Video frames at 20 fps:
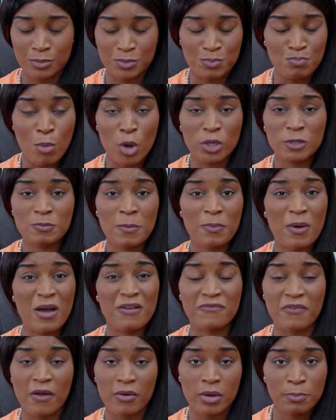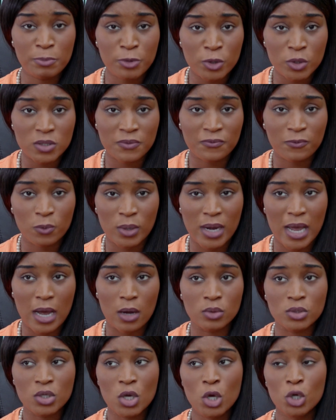Most people have very beautiful
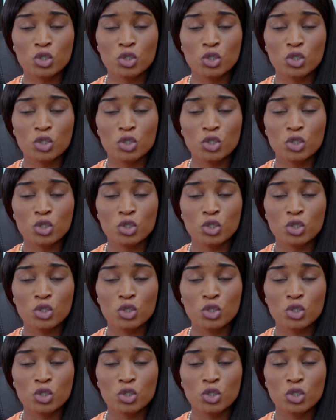nails,